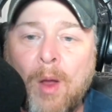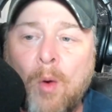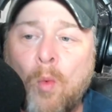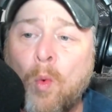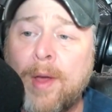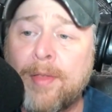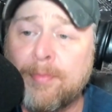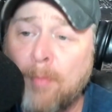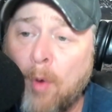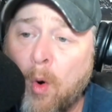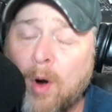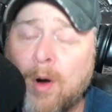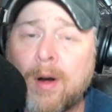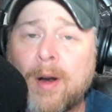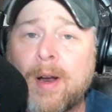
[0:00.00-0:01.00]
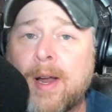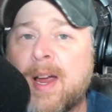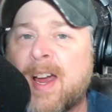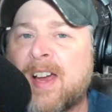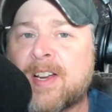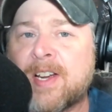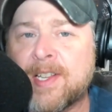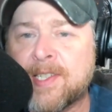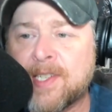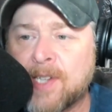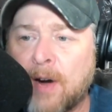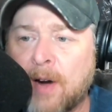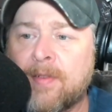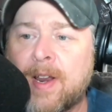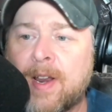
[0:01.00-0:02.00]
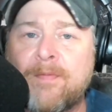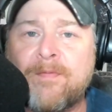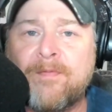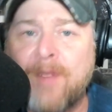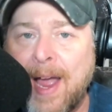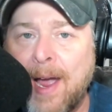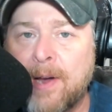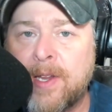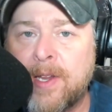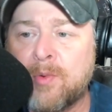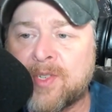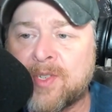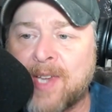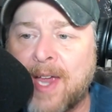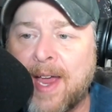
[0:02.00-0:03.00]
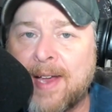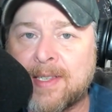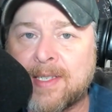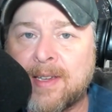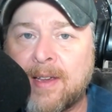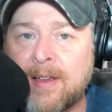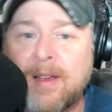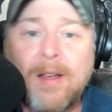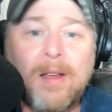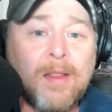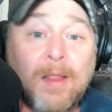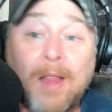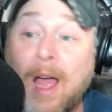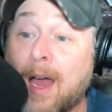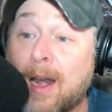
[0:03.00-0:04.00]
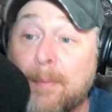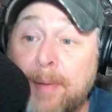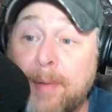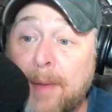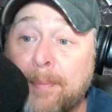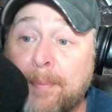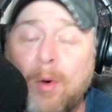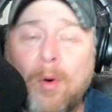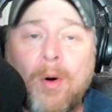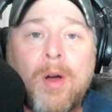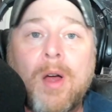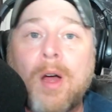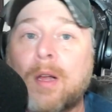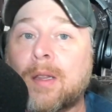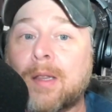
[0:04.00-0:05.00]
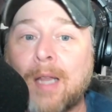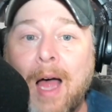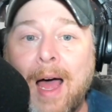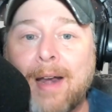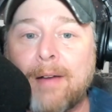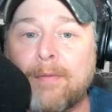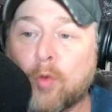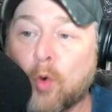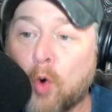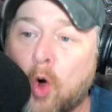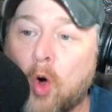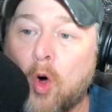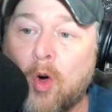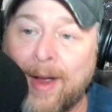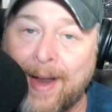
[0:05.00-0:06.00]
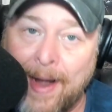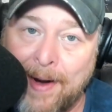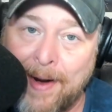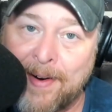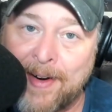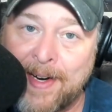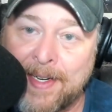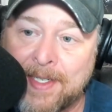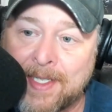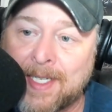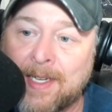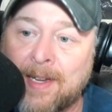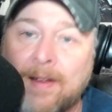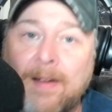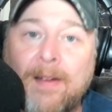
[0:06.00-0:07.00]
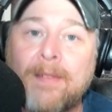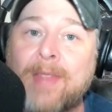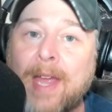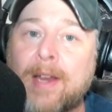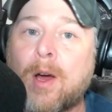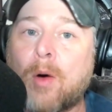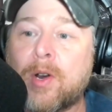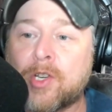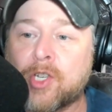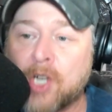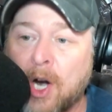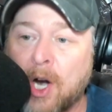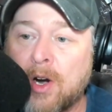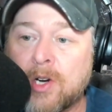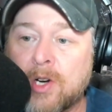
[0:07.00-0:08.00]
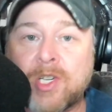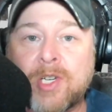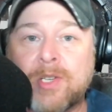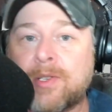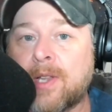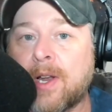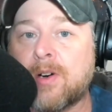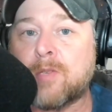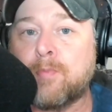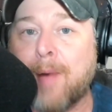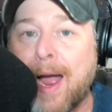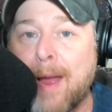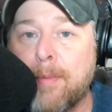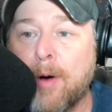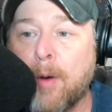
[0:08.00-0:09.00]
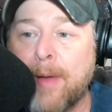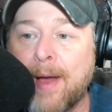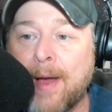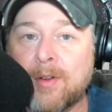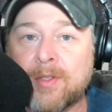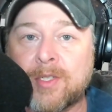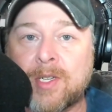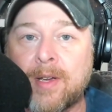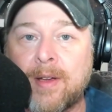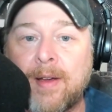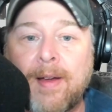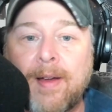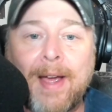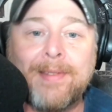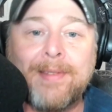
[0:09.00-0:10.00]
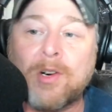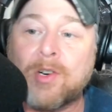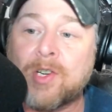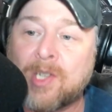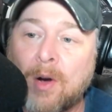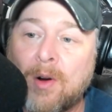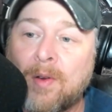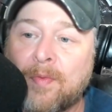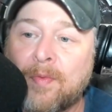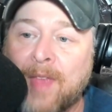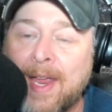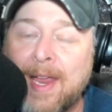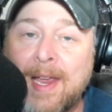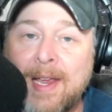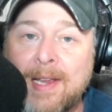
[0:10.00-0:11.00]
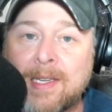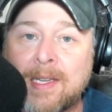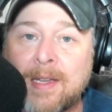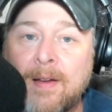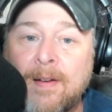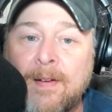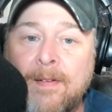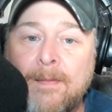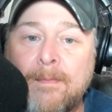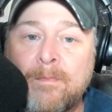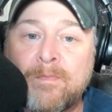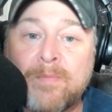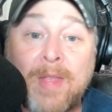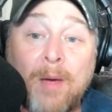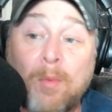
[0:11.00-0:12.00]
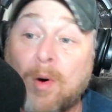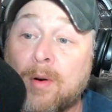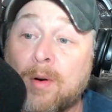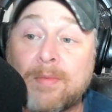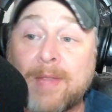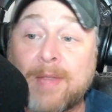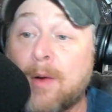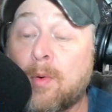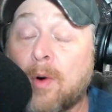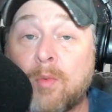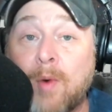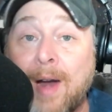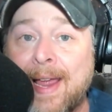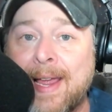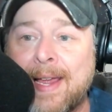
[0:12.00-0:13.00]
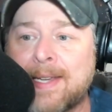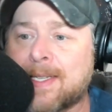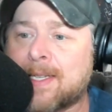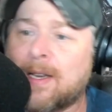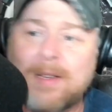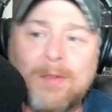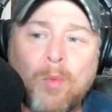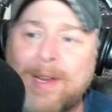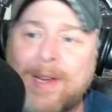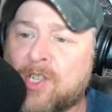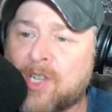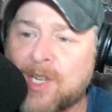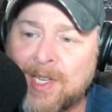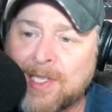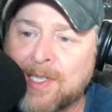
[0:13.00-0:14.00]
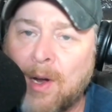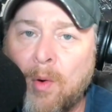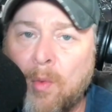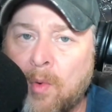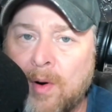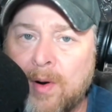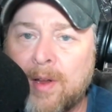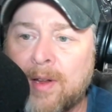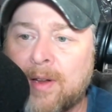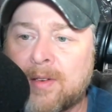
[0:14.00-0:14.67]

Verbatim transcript: with more conservative value sets. A lot of people, a lot of rural areas. They go to church. There's Bible belts. And there's certain things that they were raised. We just don't want